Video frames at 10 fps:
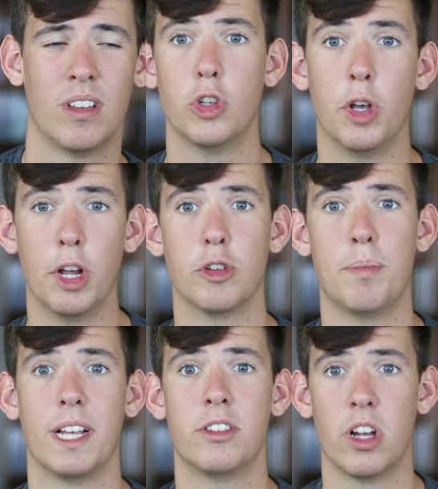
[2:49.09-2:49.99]
So here's
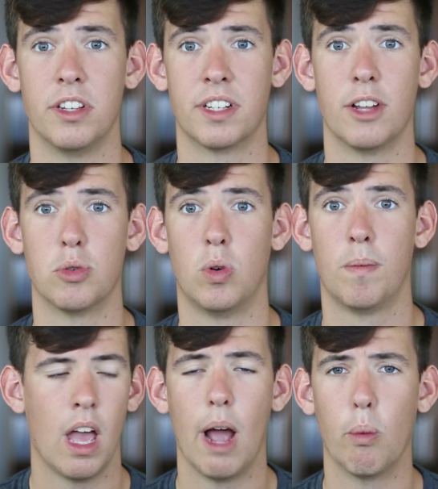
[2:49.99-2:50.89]
my study schedule.
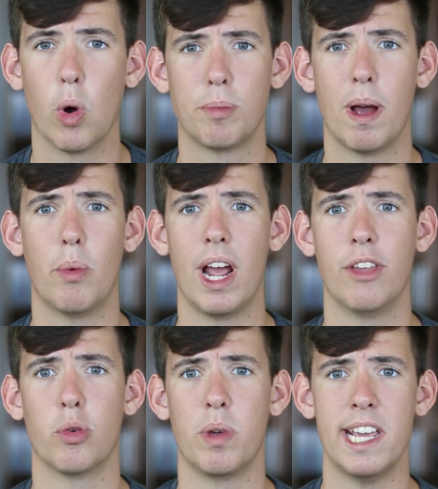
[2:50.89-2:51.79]
I worked my
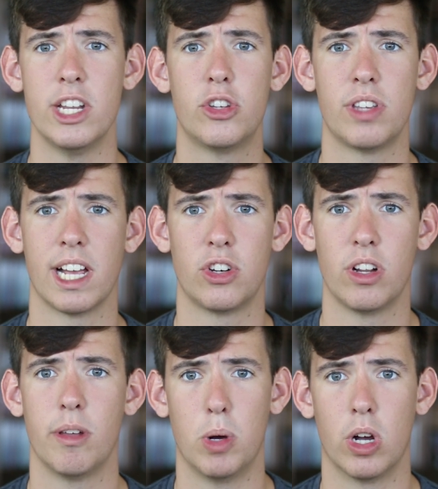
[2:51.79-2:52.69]
way through each section
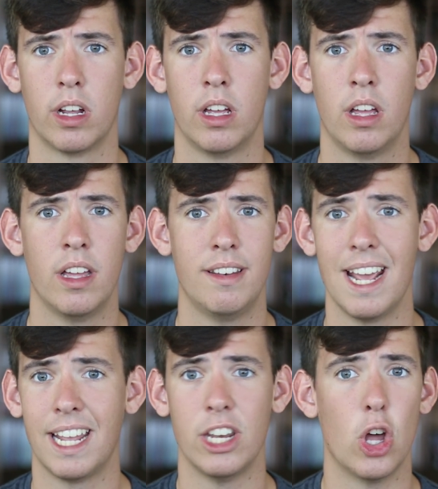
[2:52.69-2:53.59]
of the book,
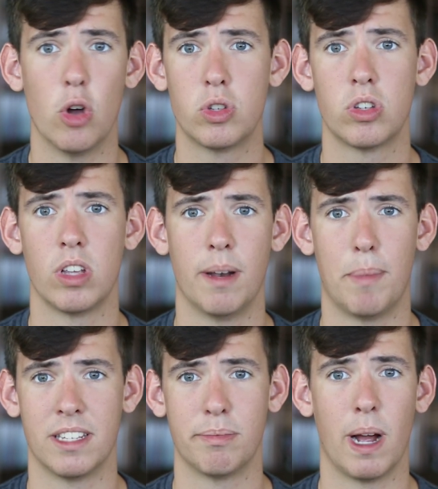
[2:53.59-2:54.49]
taking notes in
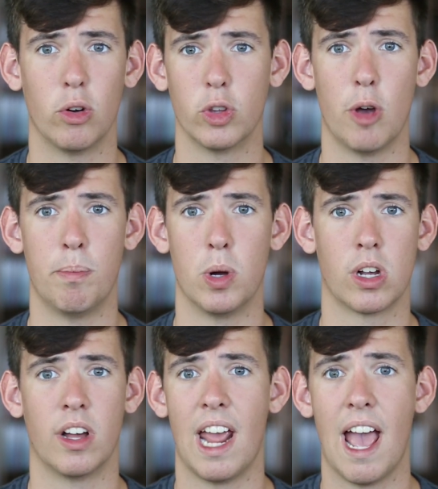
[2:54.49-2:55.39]
my spiral
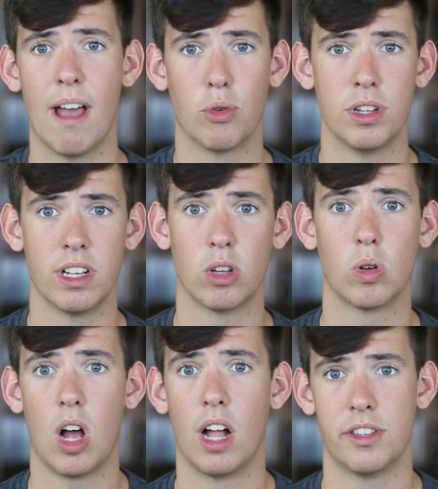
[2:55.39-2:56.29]
notebook on every single
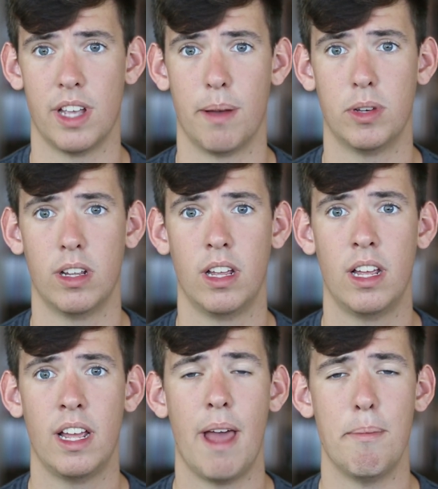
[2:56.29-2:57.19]
concept
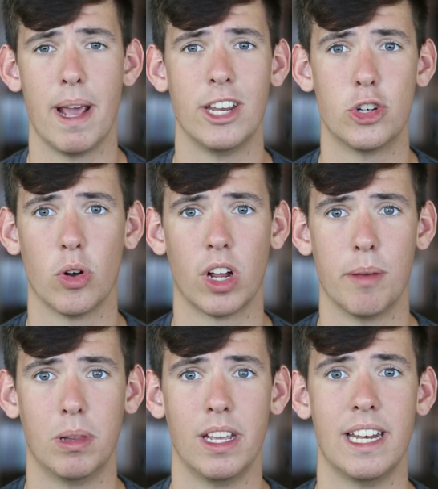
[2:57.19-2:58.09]
and making sure to
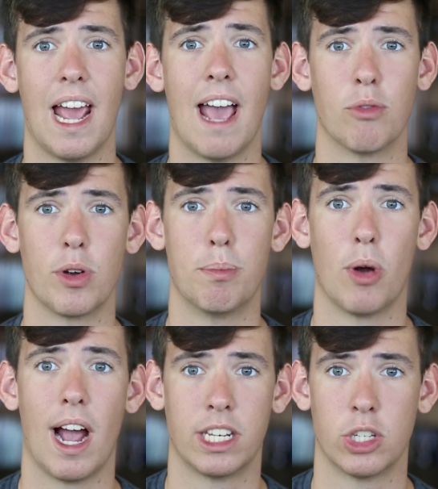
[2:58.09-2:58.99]
complete every
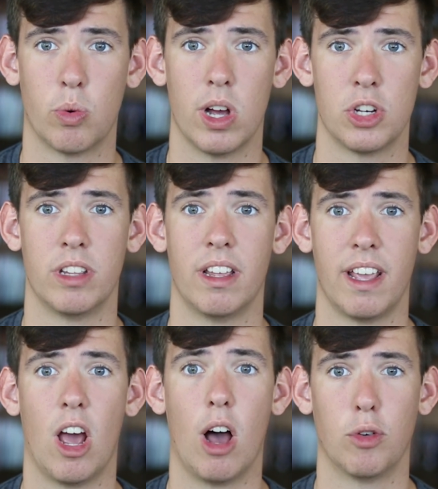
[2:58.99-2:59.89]
practice question that
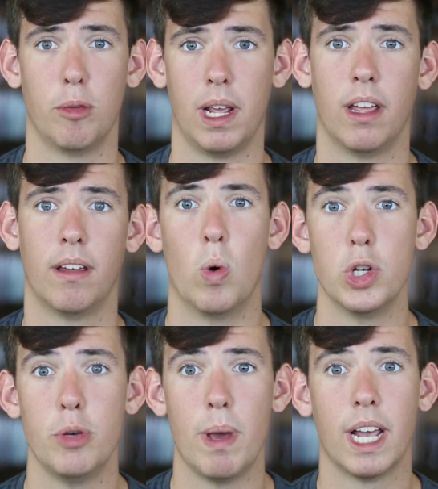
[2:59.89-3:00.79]
they offered me.
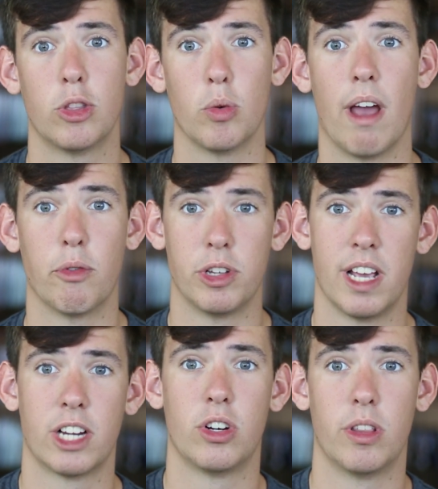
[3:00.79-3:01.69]
Once you make it through every
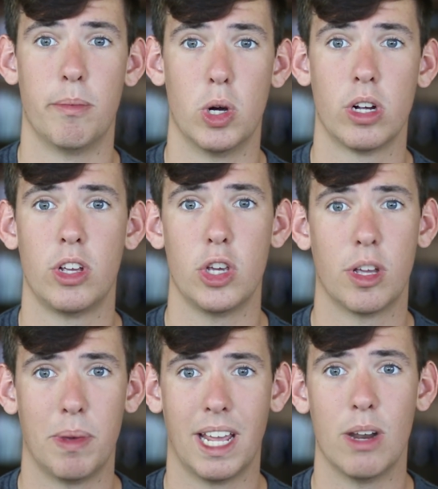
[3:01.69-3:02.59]
section of the book, you
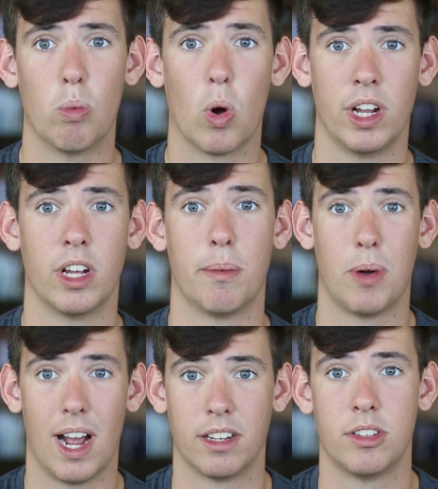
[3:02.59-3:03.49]
can begin working
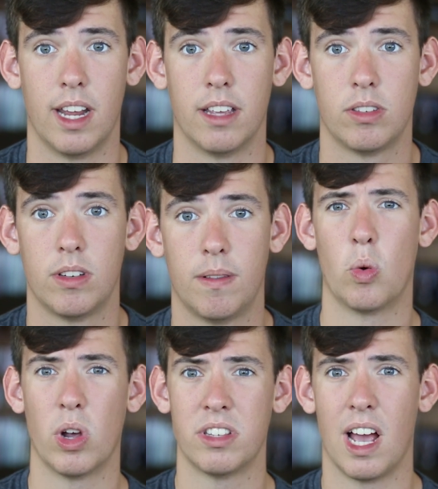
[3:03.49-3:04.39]
practice test.
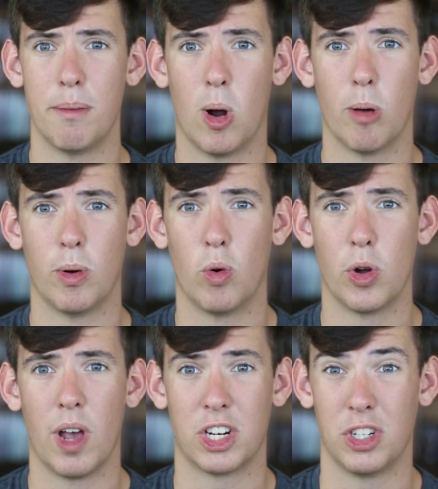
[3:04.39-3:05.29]
Quick sidebar before
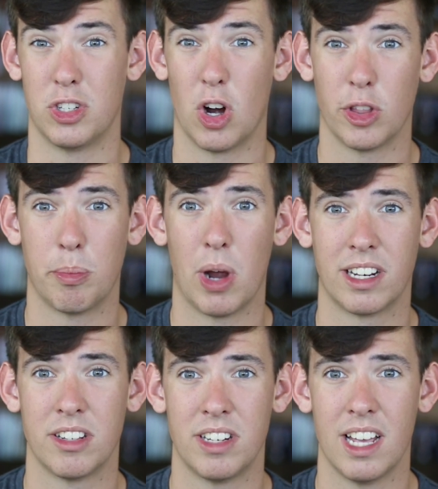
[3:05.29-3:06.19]
you actually start the
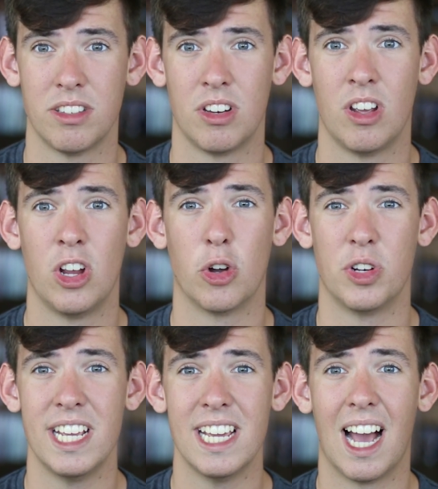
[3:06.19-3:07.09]
practice test, your
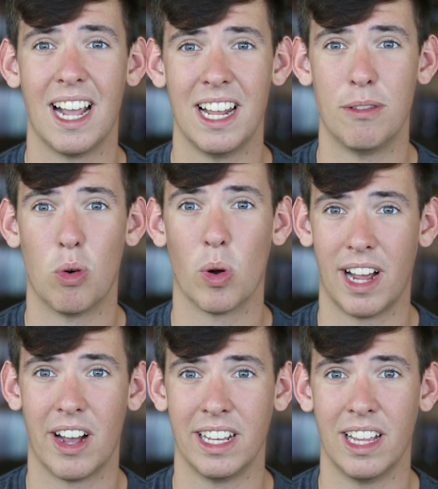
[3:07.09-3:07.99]
TI-84
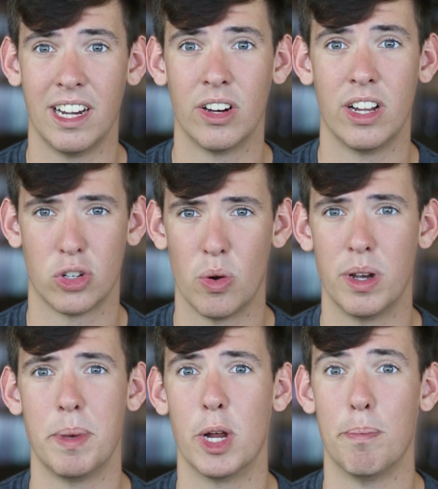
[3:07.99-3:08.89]
calculator is going
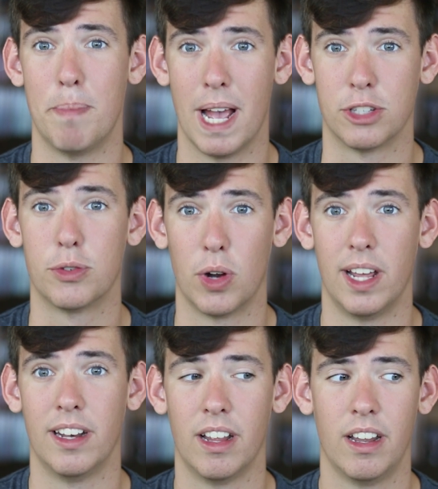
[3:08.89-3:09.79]
to be your best
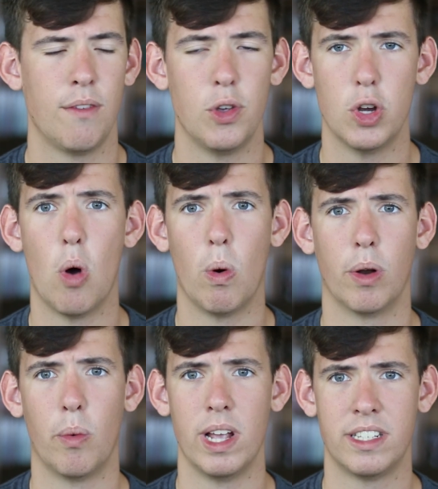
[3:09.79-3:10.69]
friend. If you don't want
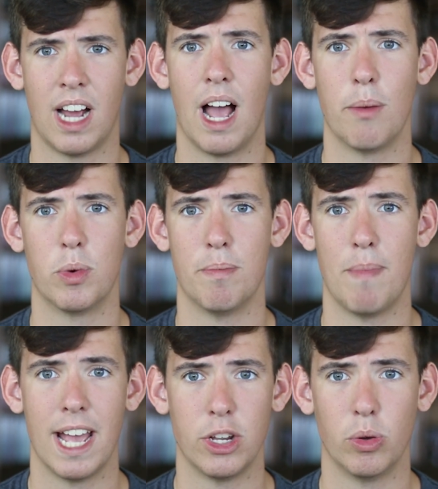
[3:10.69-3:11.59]
to waste time with
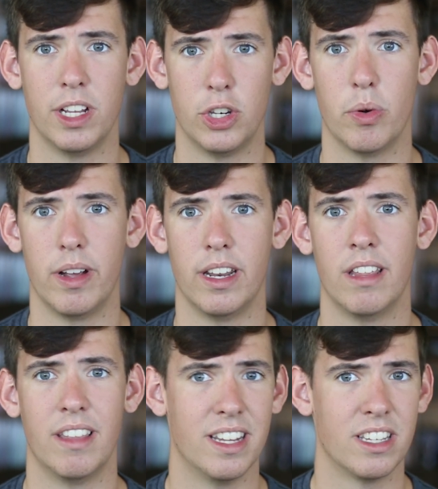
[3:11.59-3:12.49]
manually
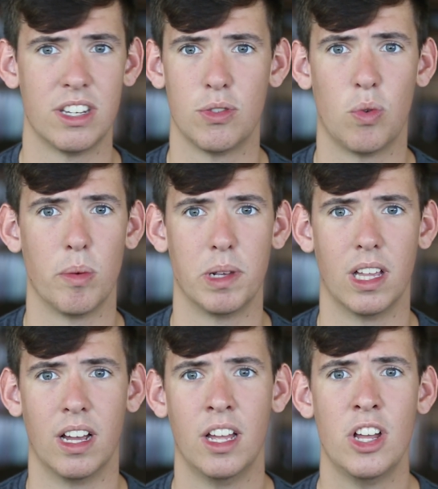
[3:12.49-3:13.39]
doing the distance
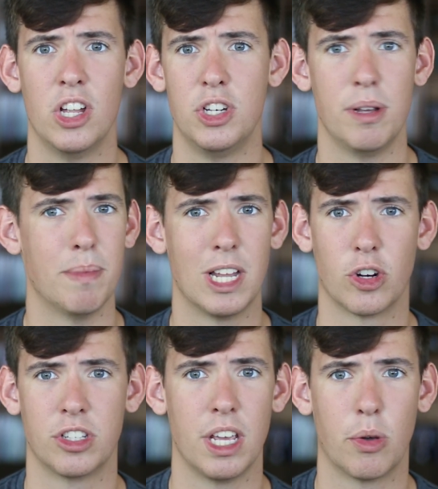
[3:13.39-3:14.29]
formula,
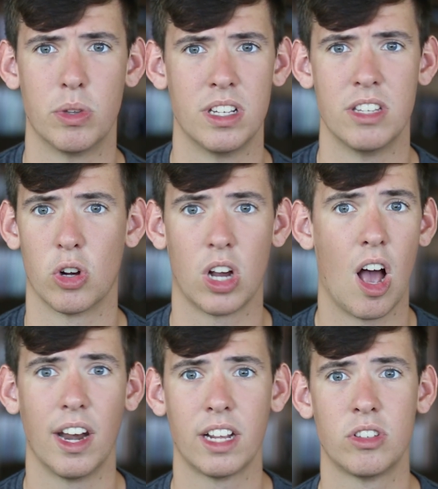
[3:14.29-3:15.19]
geometric sequences, or
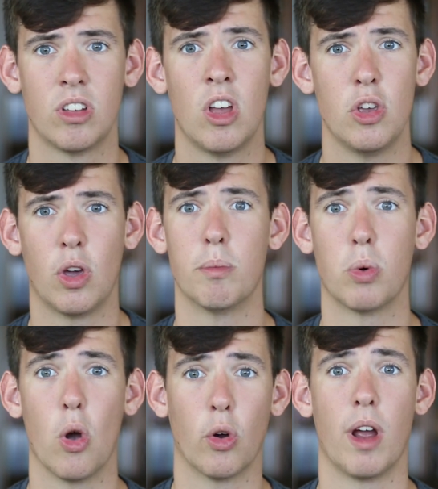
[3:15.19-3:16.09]
conics, you can
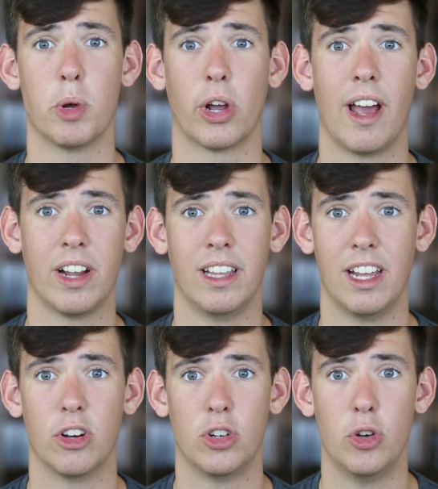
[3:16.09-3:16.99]
program your
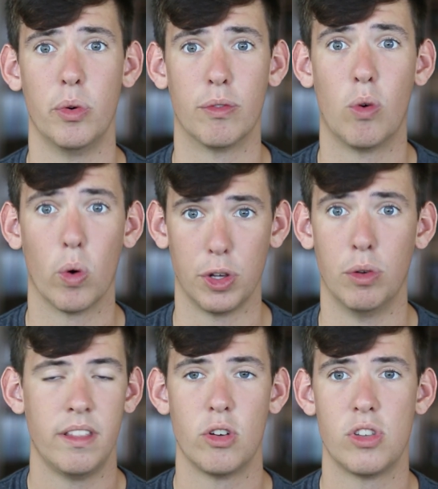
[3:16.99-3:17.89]
calculator to do it for you.
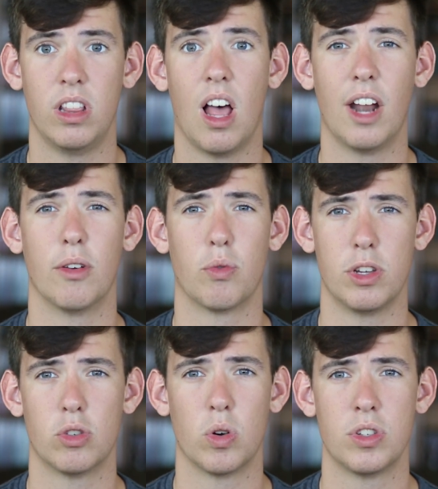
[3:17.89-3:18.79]
There's a lot of
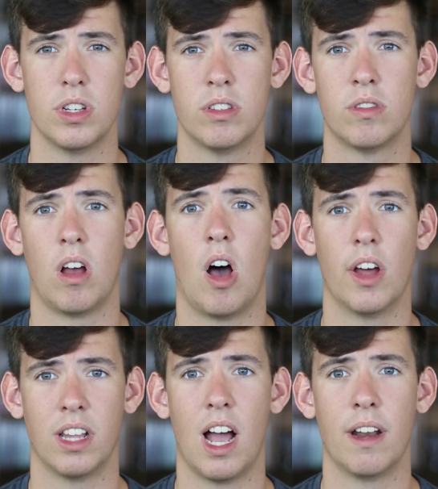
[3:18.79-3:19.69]
resources
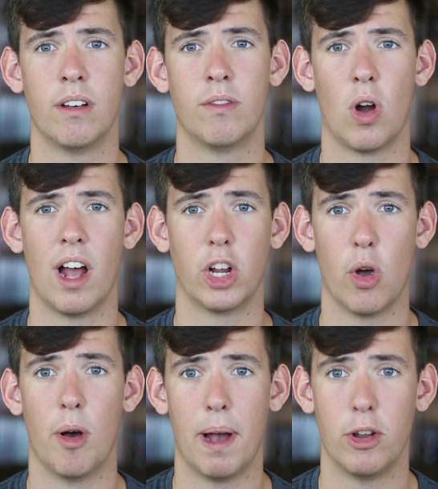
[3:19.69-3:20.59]
online for how to
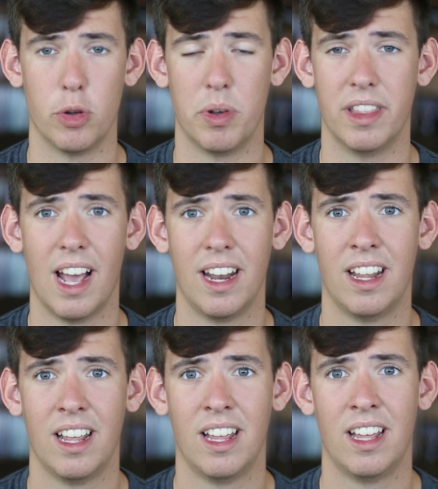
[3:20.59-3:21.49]
go about doing that.